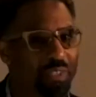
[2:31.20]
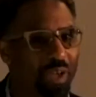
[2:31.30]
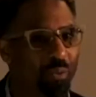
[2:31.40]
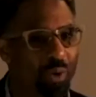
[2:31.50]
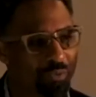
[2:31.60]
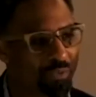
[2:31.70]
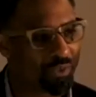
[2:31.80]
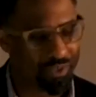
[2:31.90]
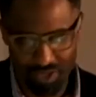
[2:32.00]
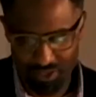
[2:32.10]
that wonderful
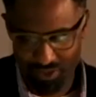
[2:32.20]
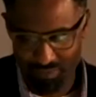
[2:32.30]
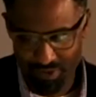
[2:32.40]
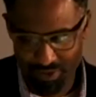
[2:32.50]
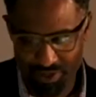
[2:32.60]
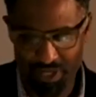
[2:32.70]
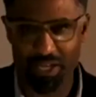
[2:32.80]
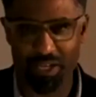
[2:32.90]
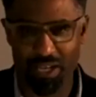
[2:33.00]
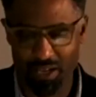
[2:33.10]
introduction, Mary
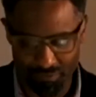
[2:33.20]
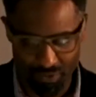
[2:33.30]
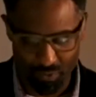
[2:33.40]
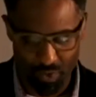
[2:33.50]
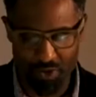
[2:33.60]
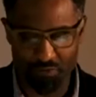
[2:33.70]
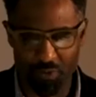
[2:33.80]
Jane, and for the wonderful